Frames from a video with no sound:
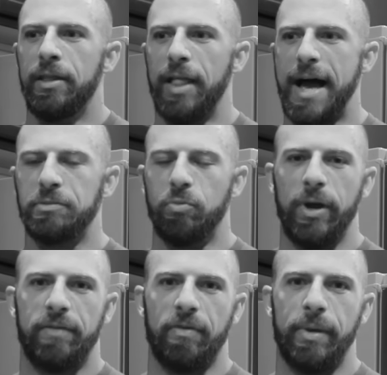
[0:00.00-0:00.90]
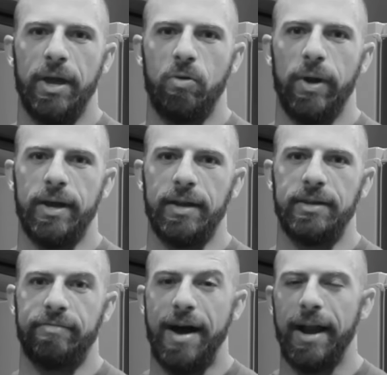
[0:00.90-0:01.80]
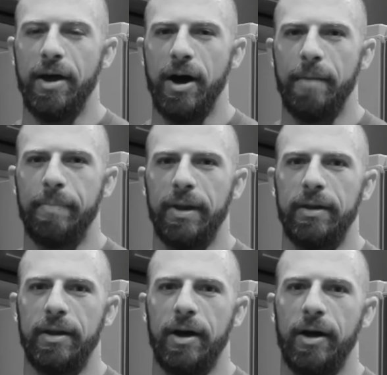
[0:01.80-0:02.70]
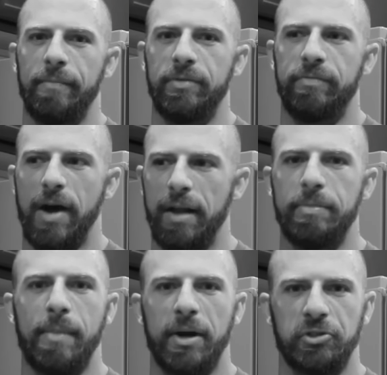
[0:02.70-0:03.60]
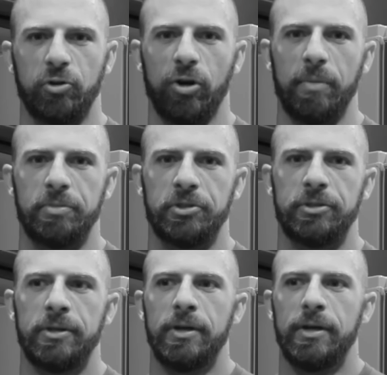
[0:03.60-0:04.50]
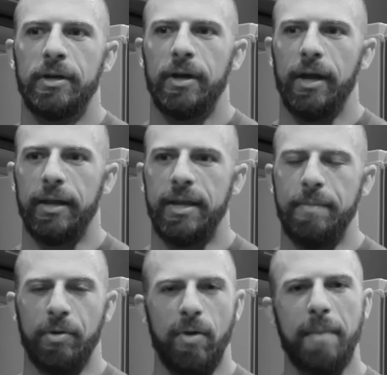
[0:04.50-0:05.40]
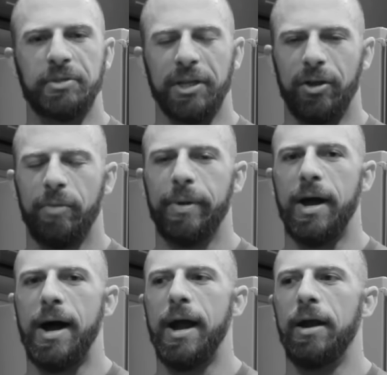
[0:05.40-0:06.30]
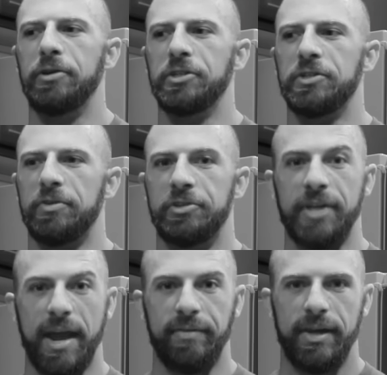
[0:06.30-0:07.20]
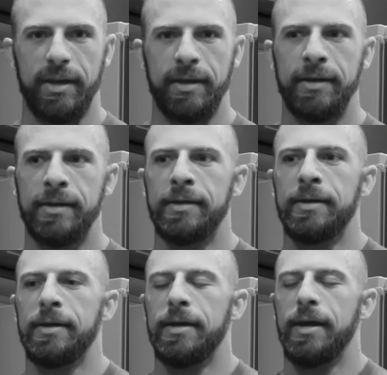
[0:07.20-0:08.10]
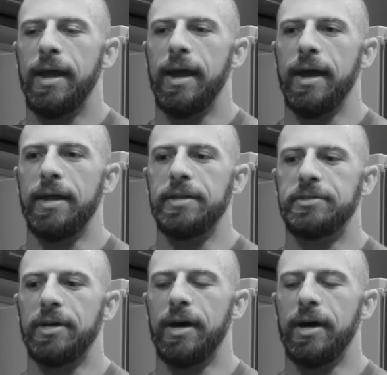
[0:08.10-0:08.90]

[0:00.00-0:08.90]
The last week for peak week, I divided up and divide up the muscle groups and keep the reps a little bit higher just for safety. And